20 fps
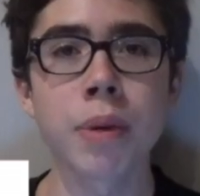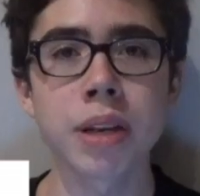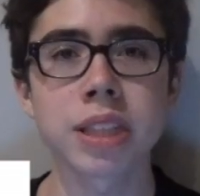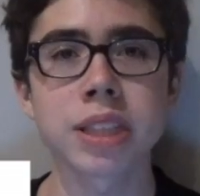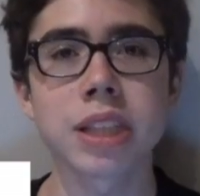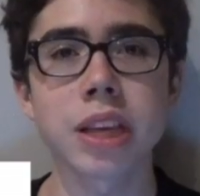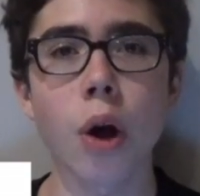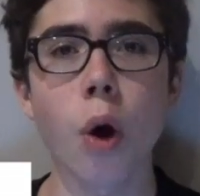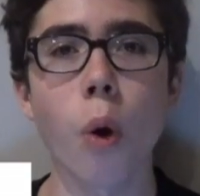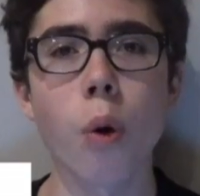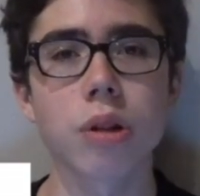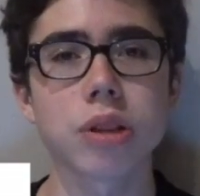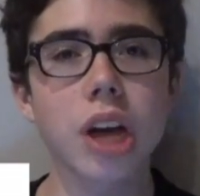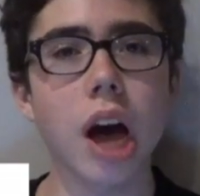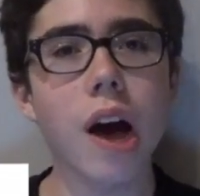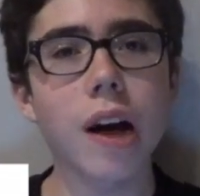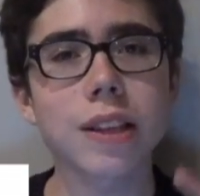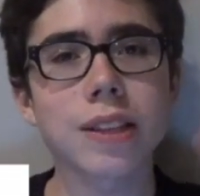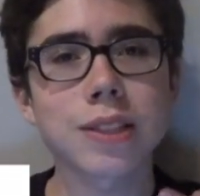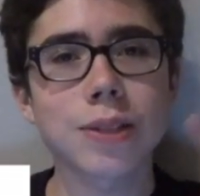miss the old
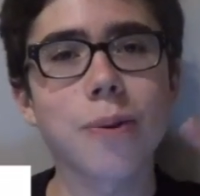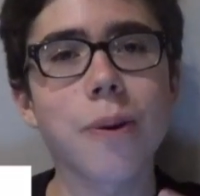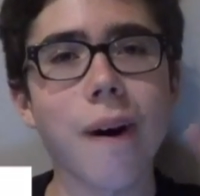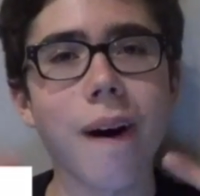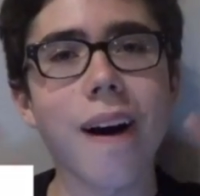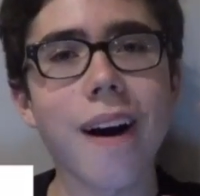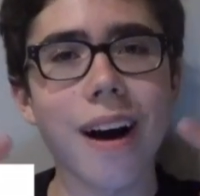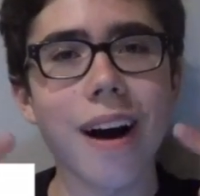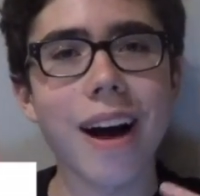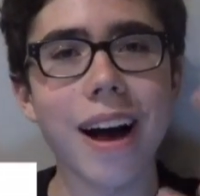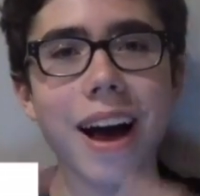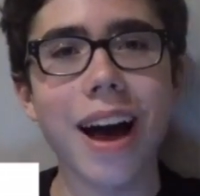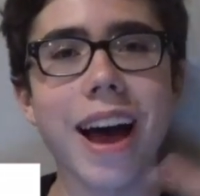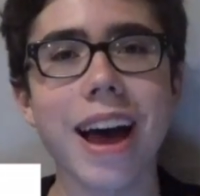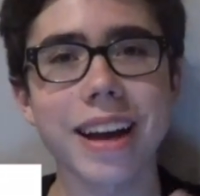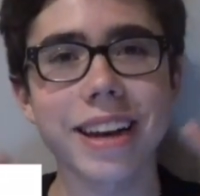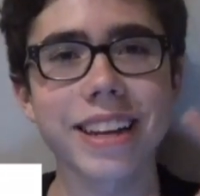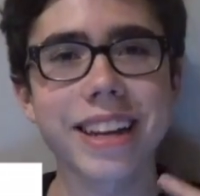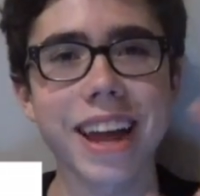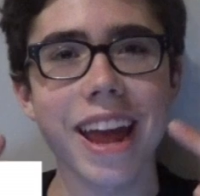odd
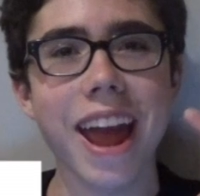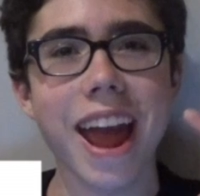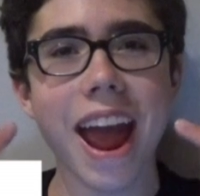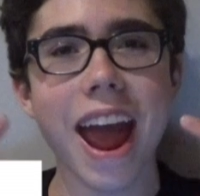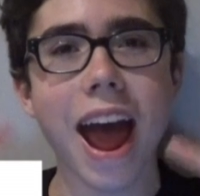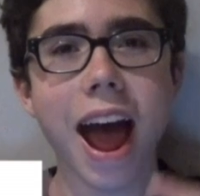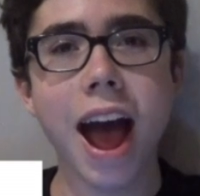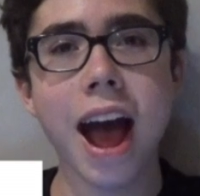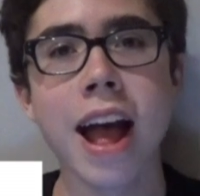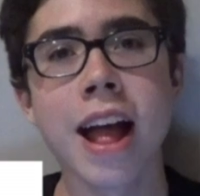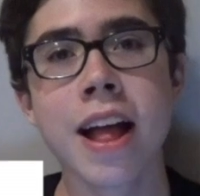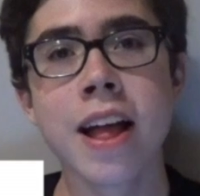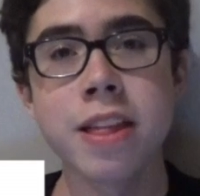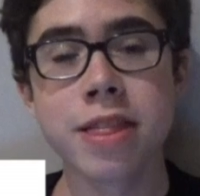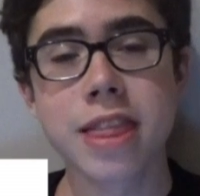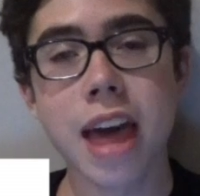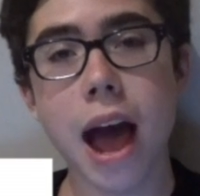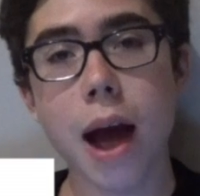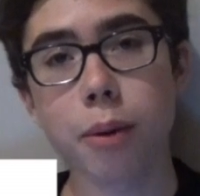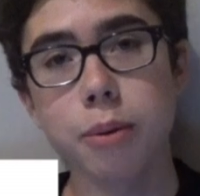squad. Yeah,
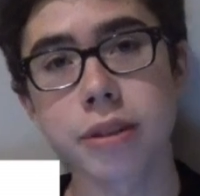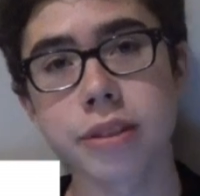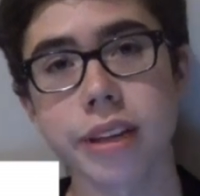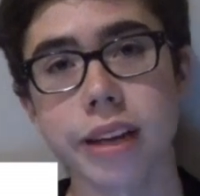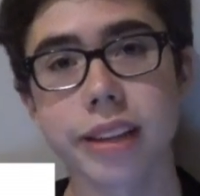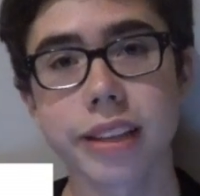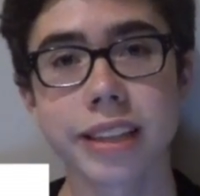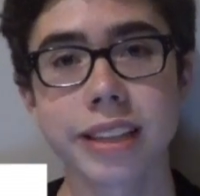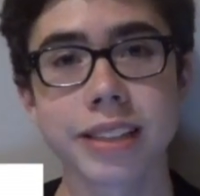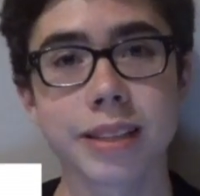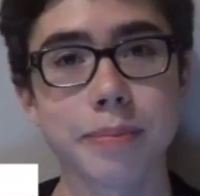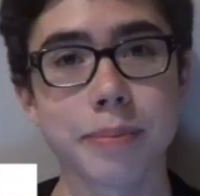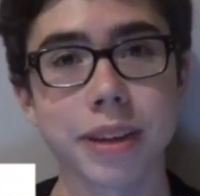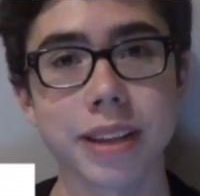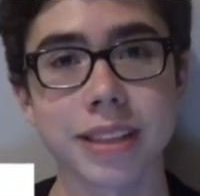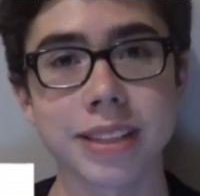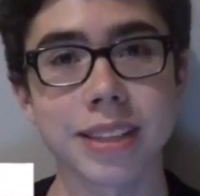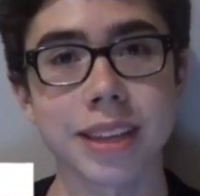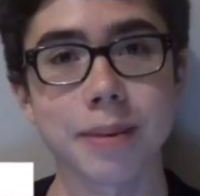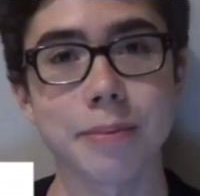that was at least a
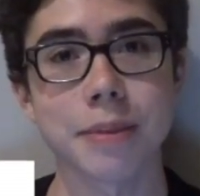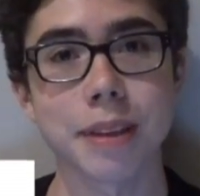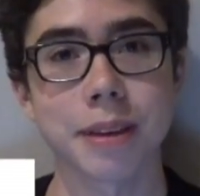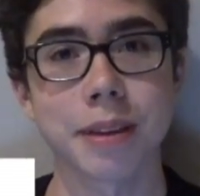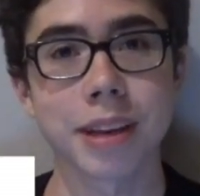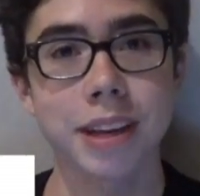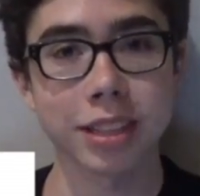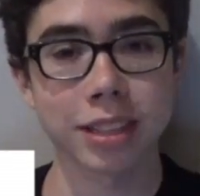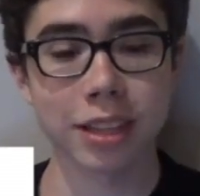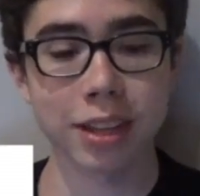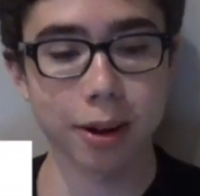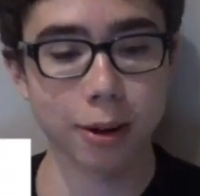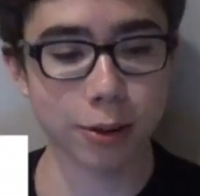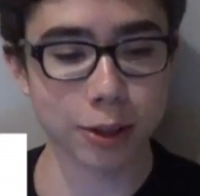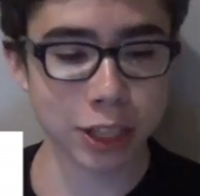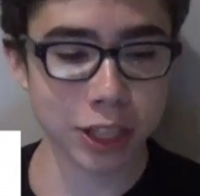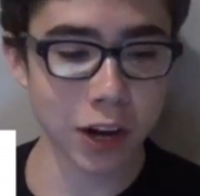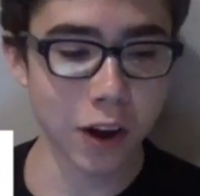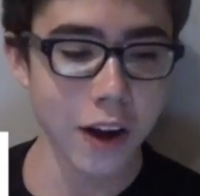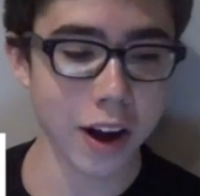bit something because you know
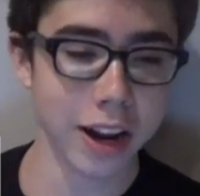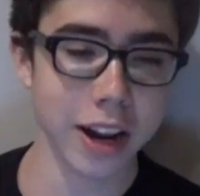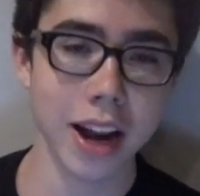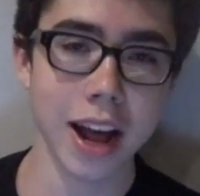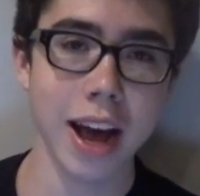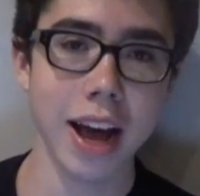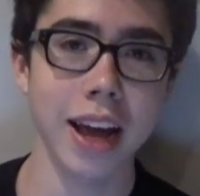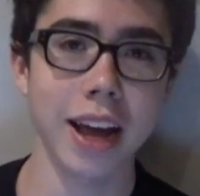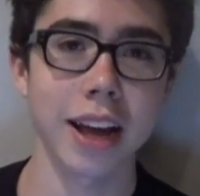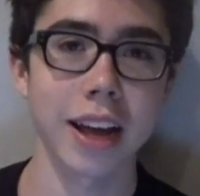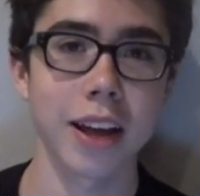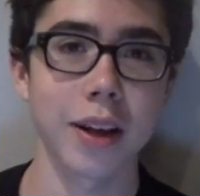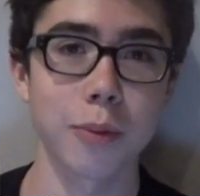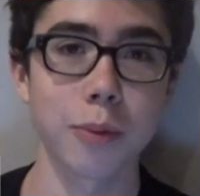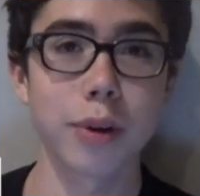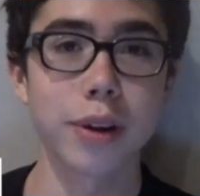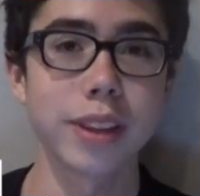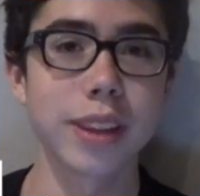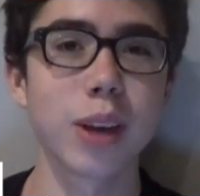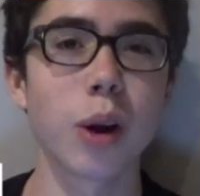Sean and I
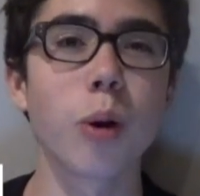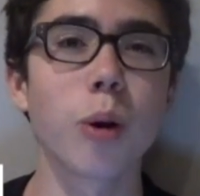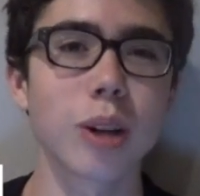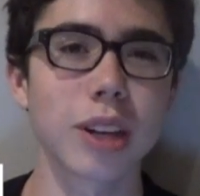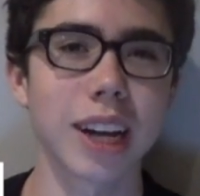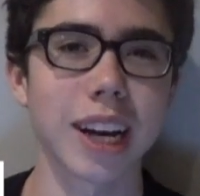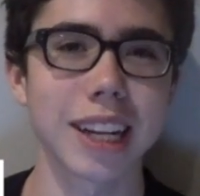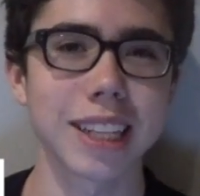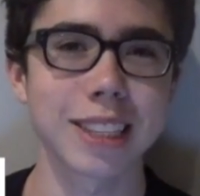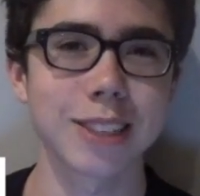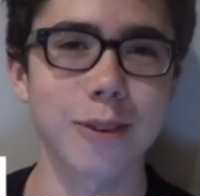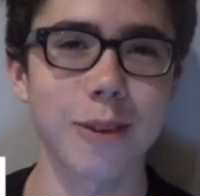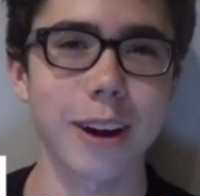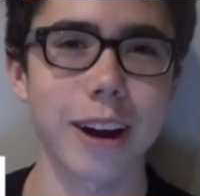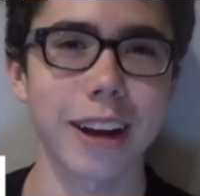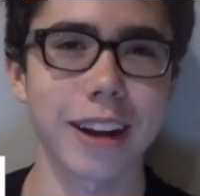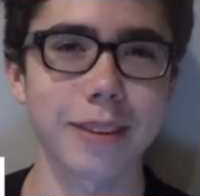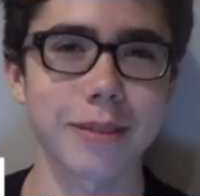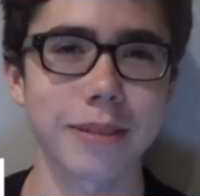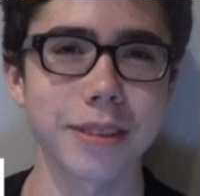we're in the old odd
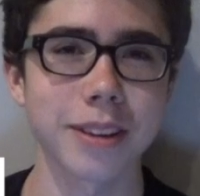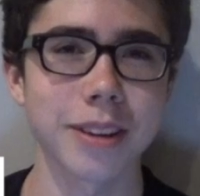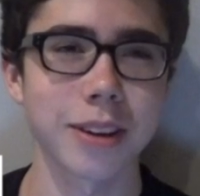squad.